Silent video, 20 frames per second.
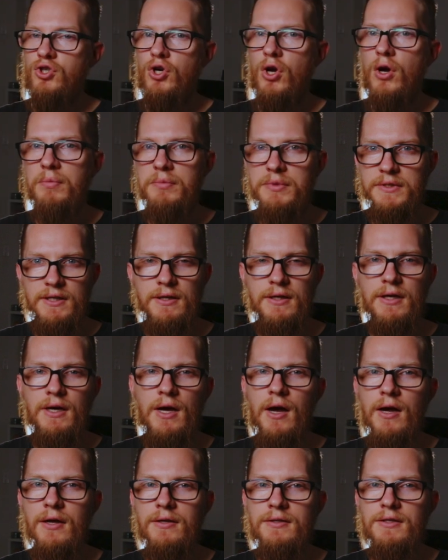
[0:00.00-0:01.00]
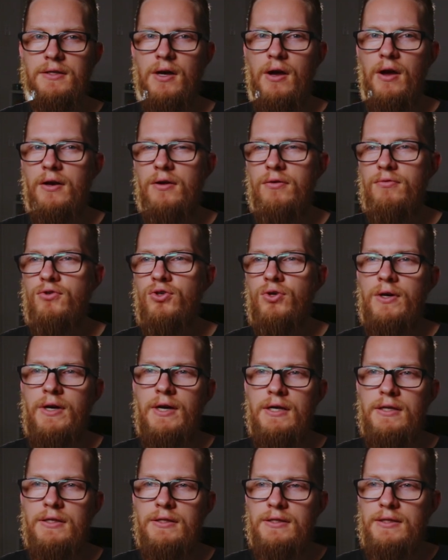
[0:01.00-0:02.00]
chops and cuts kind of
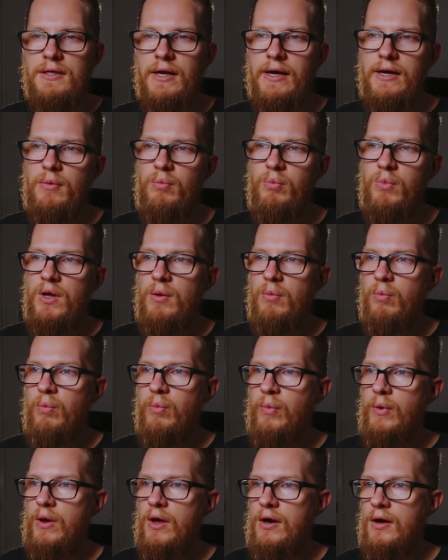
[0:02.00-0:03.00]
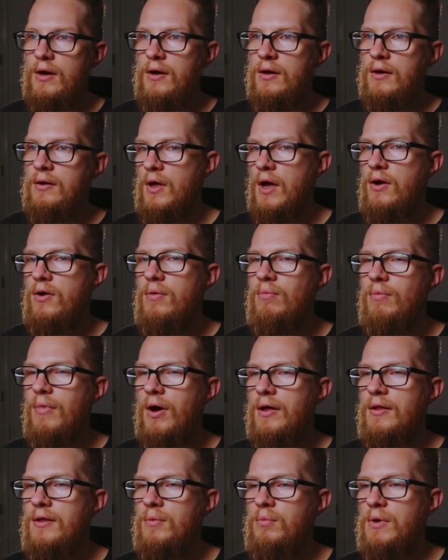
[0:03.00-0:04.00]
translate a bit better. I don't
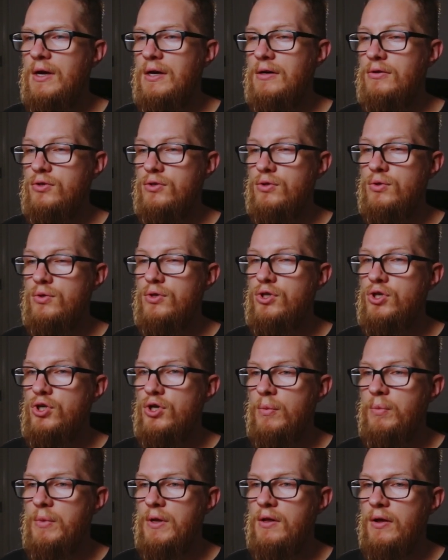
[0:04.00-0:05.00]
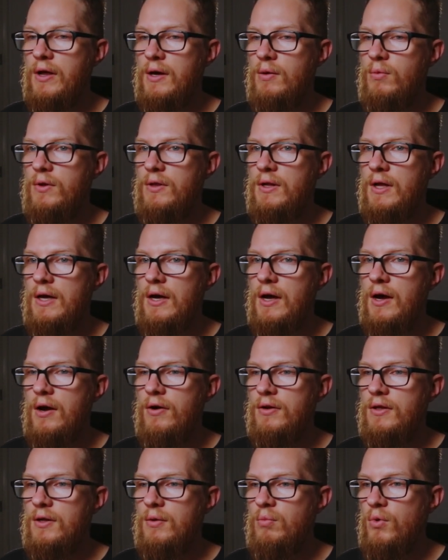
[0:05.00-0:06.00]
mind them being too choppy like what they
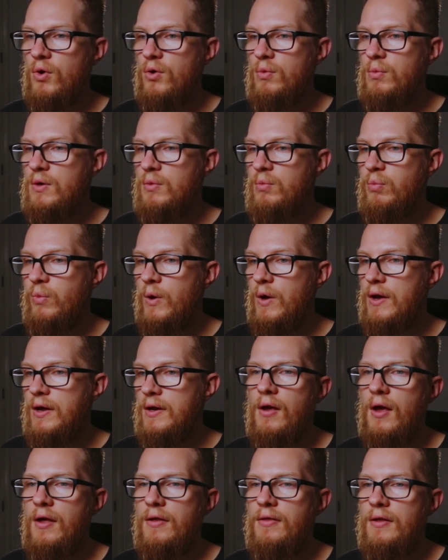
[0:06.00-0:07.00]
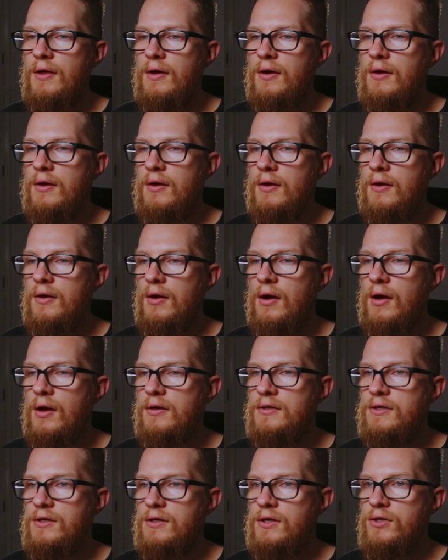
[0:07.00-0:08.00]
are at the moment, but I think
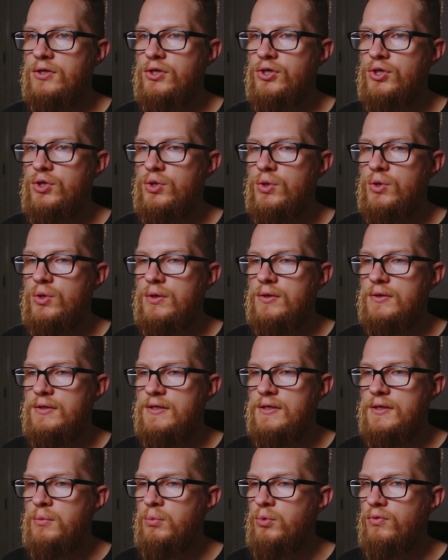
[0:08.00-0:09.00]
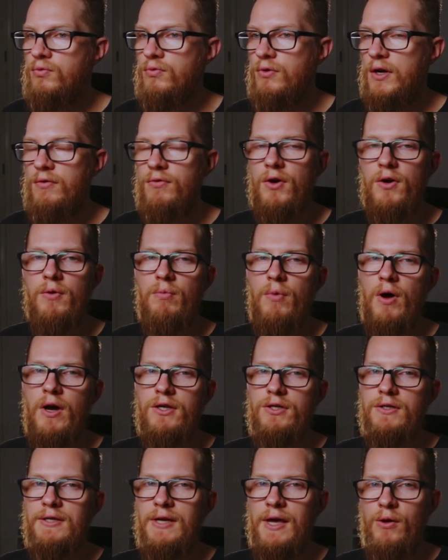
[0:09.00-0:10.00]
a short, simple reverb might
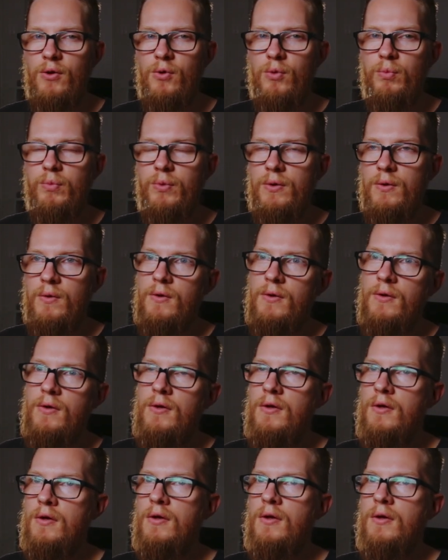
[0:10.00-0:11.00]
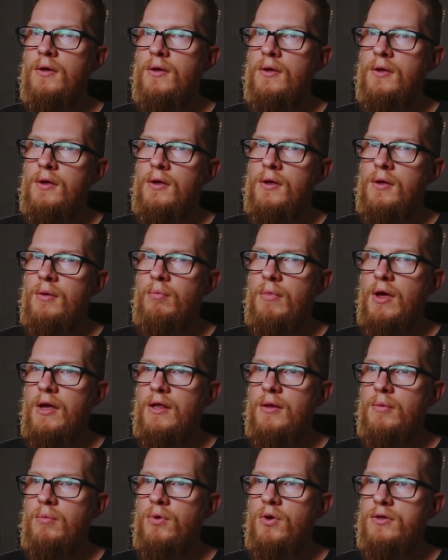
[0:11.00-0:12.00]
just help make
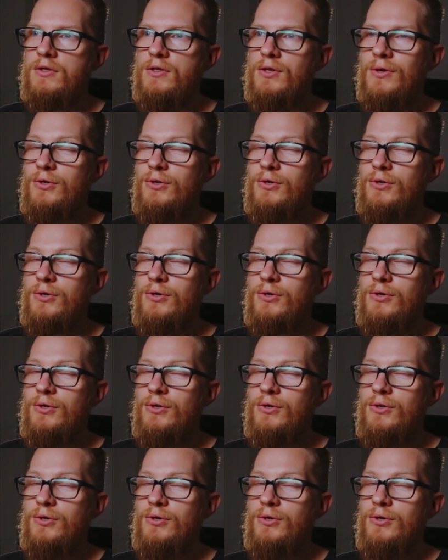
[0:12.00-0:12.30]
them not so